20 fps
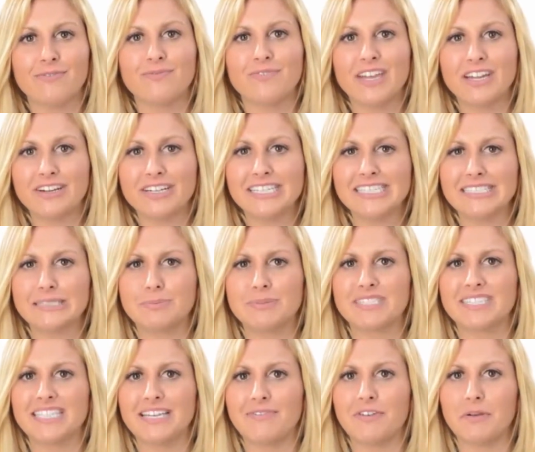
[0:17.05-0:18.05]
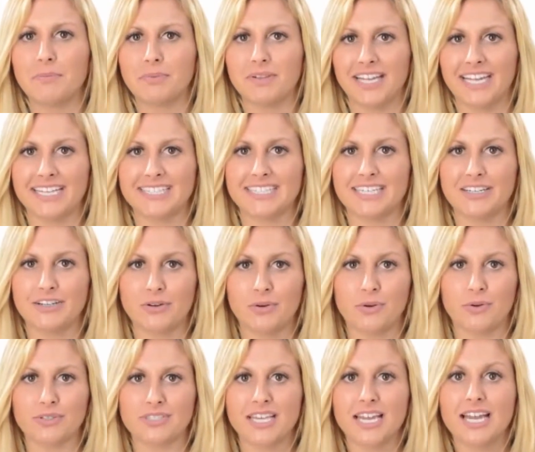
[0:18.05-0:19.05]
very specific plans and
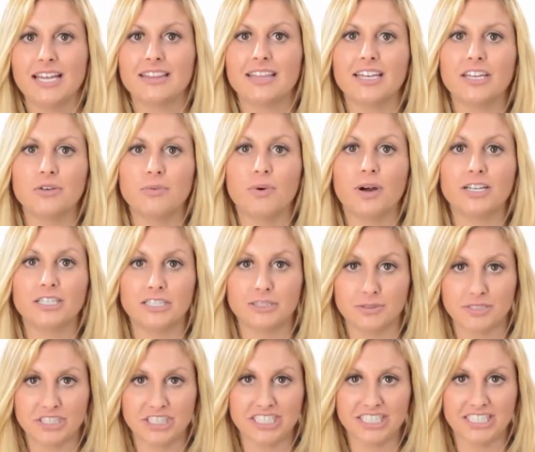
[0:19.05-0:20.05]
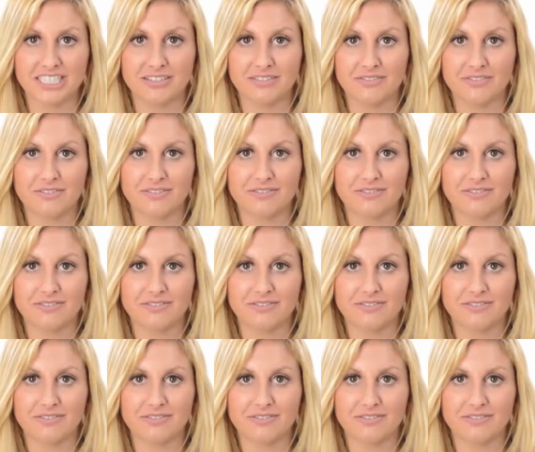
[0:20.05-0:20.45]
goals that you want to achieve.